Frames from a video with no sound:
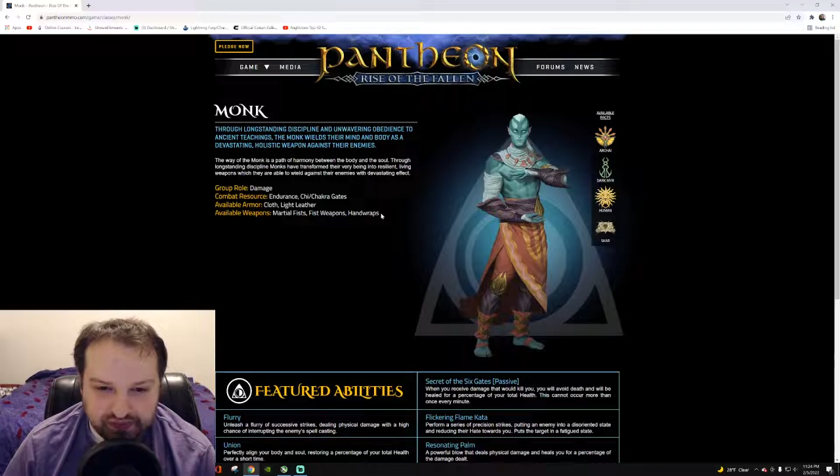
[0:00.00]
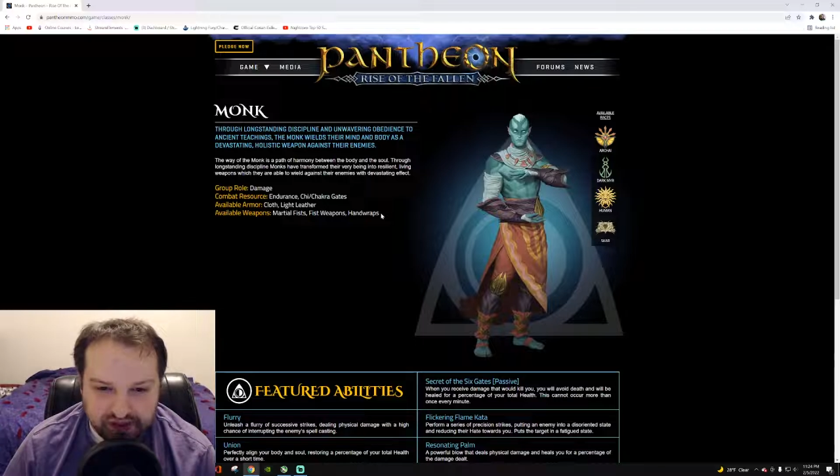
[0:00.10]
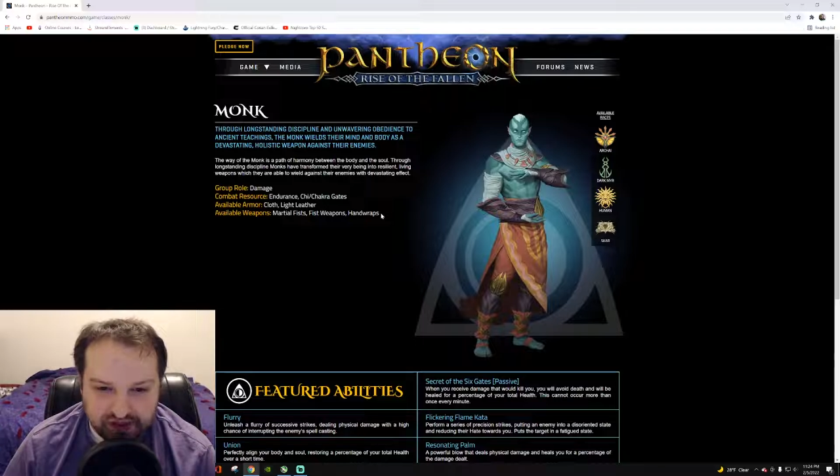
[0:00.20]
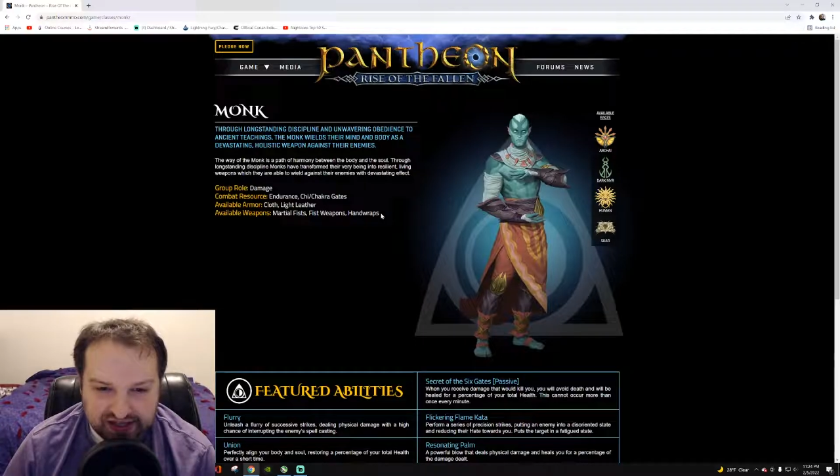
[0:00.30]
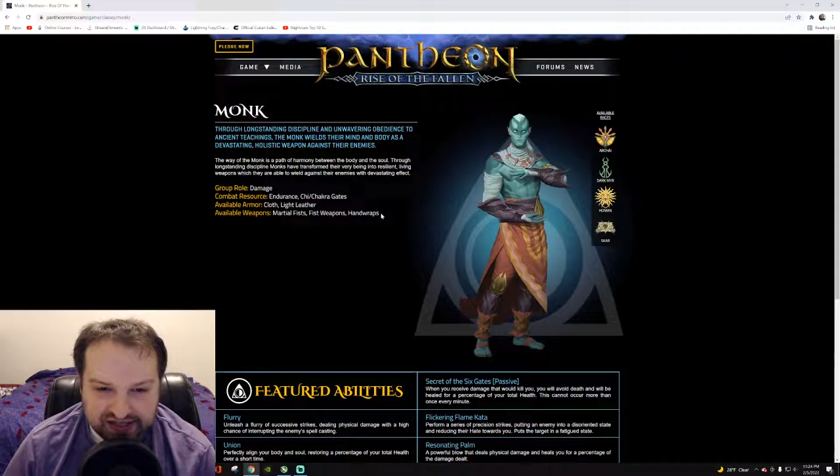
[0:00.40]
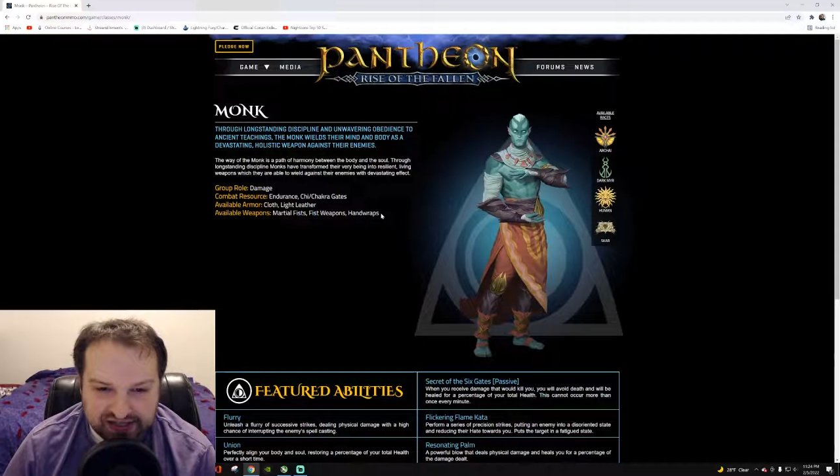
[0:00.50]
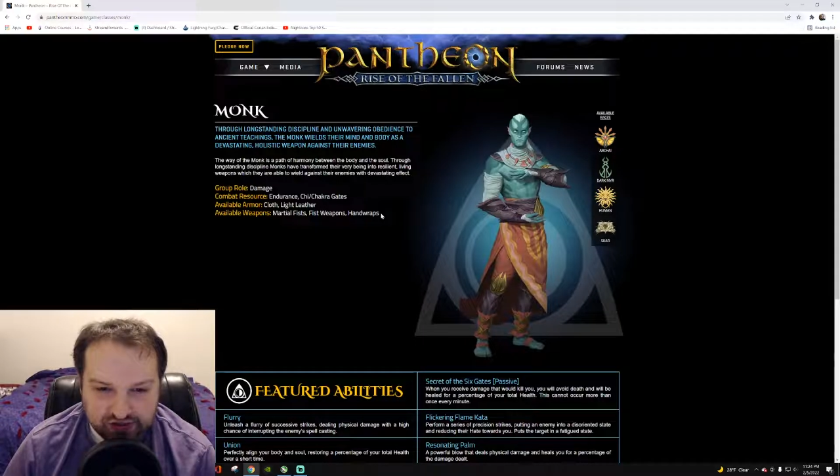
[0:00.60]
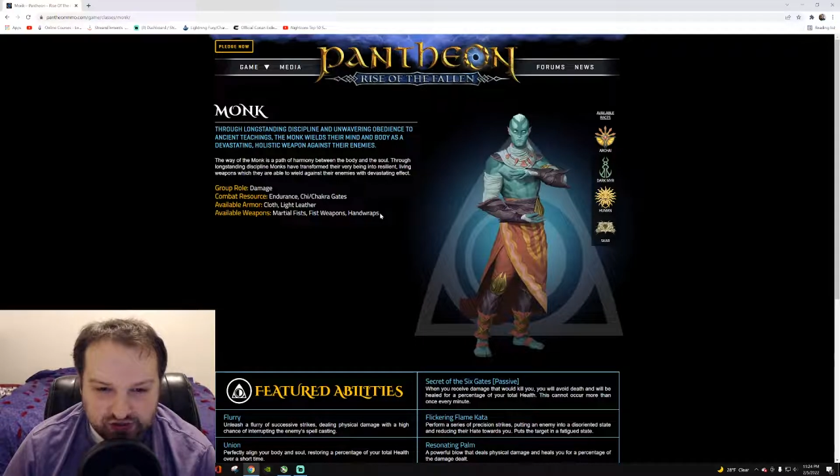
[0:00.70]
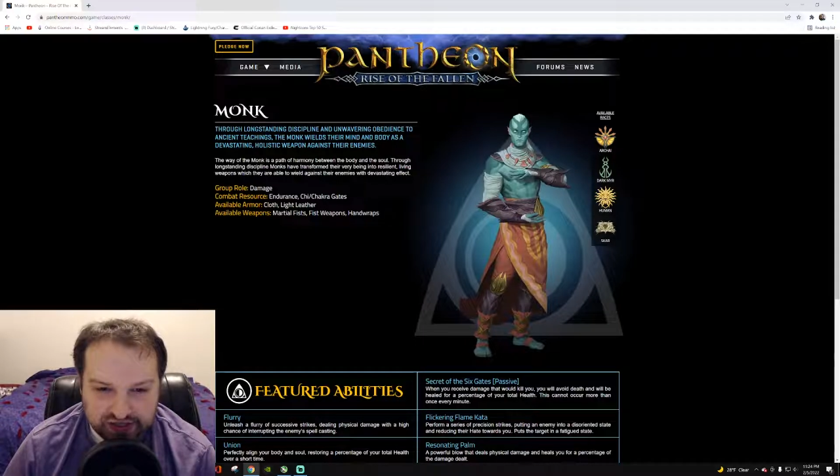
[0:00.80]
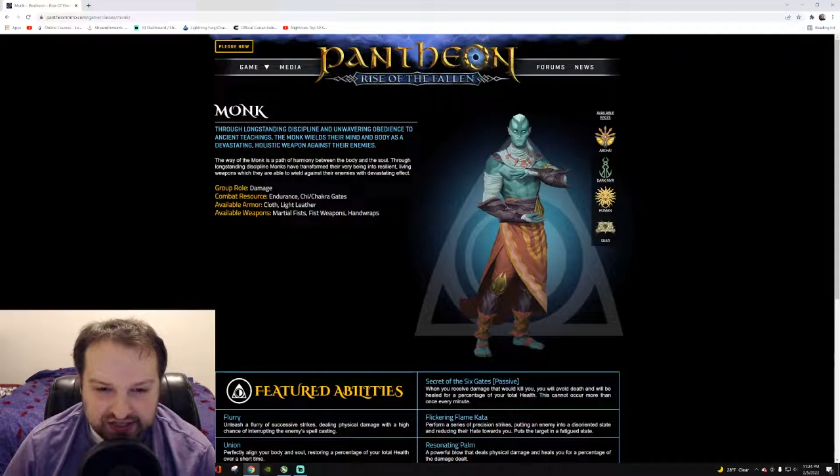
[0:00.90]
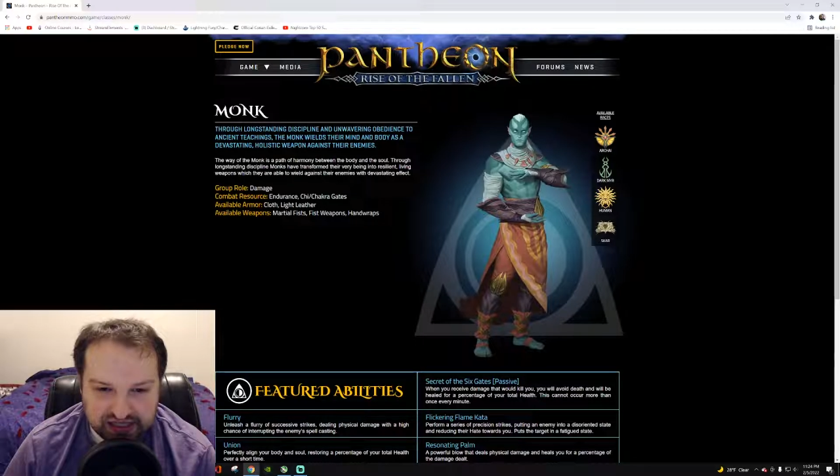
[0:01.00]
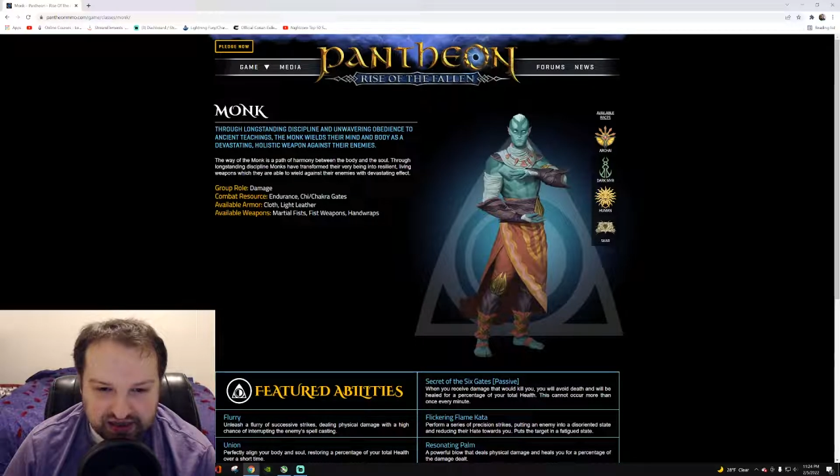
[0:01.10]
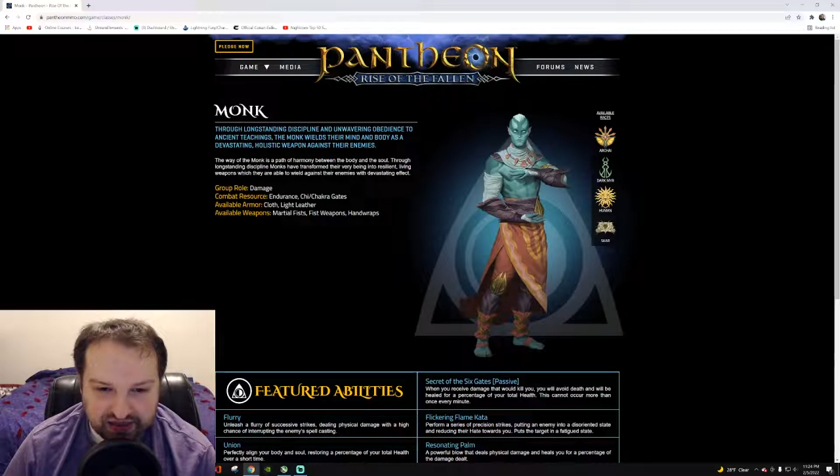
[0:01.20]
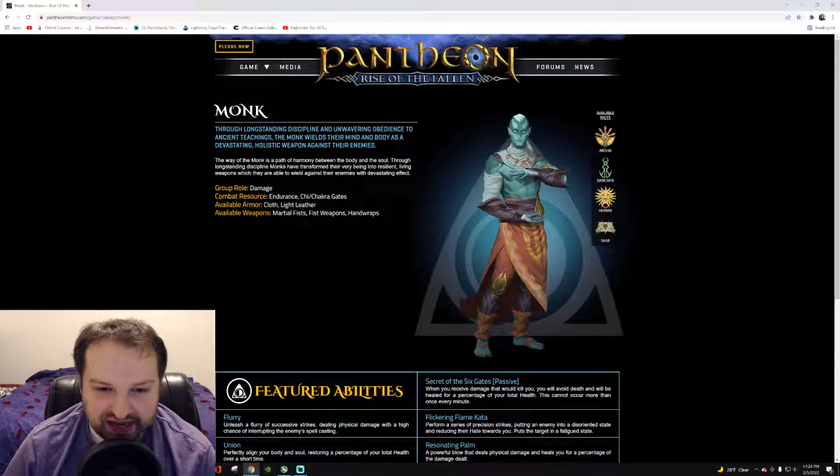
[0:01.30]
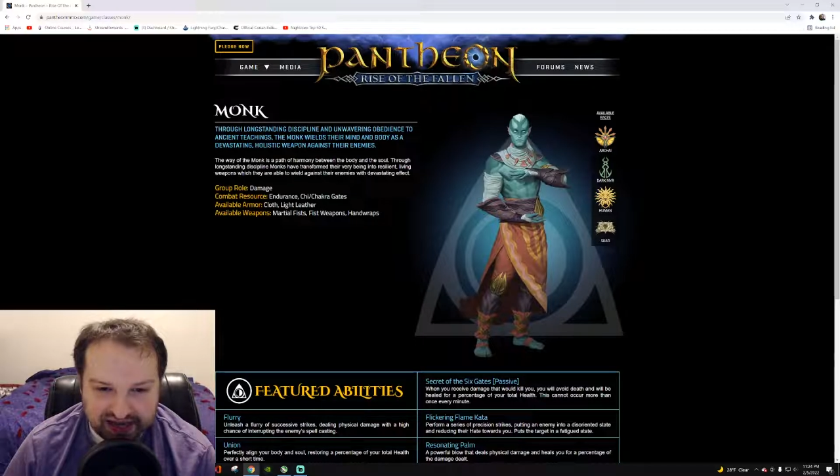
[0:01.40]
That's
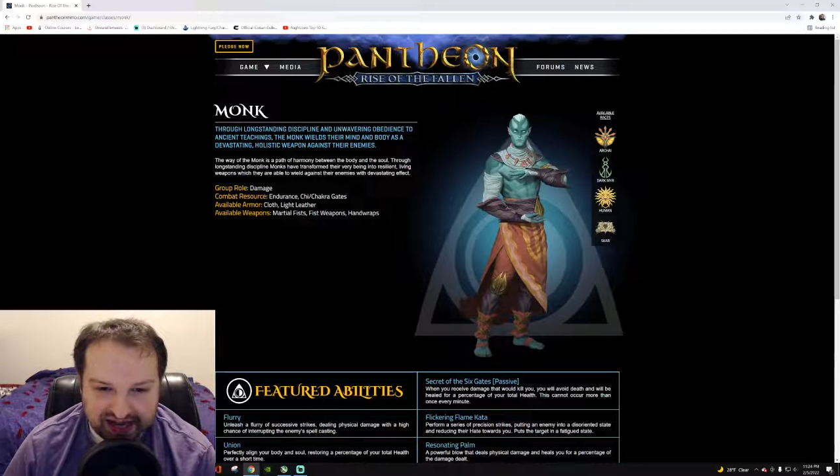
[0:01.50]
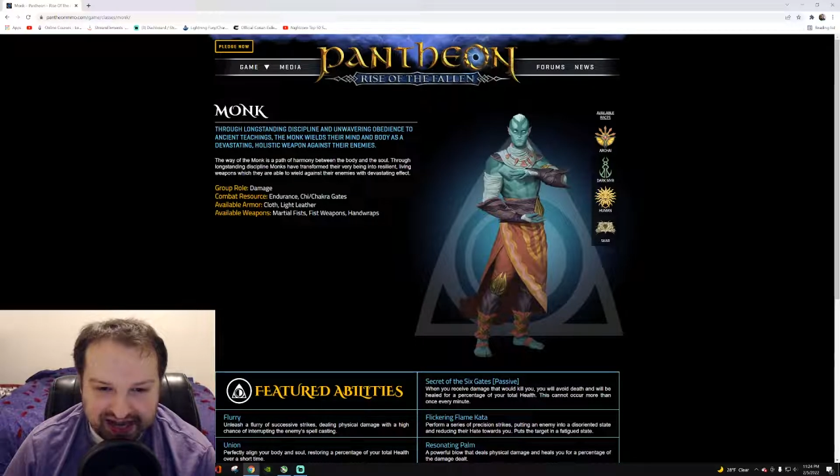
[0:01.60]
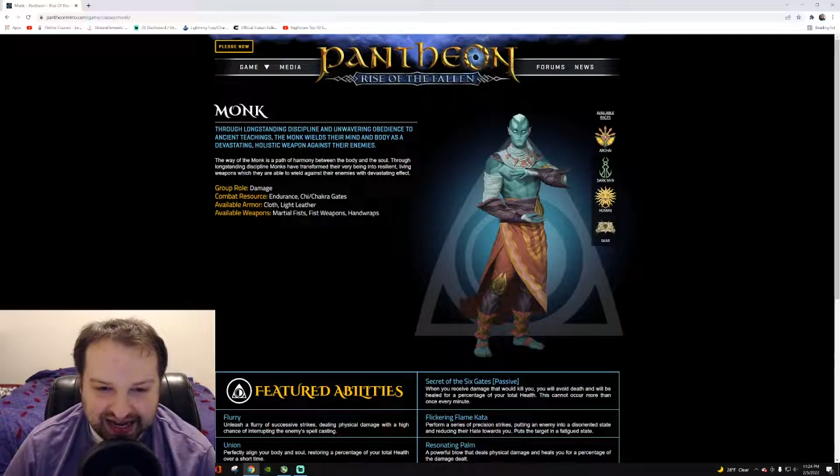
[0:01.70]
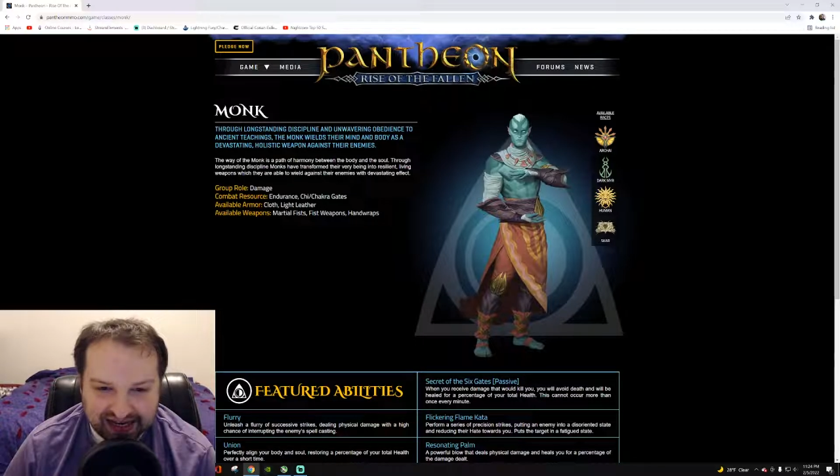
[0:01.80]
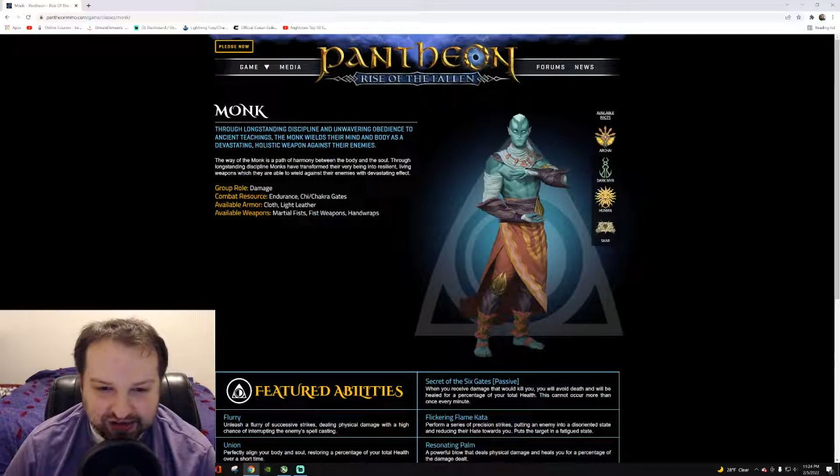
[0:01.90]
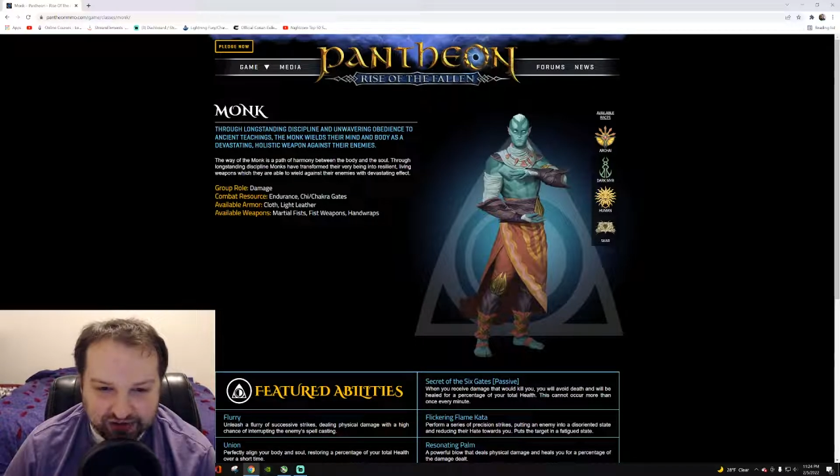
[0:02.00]
interesting that hand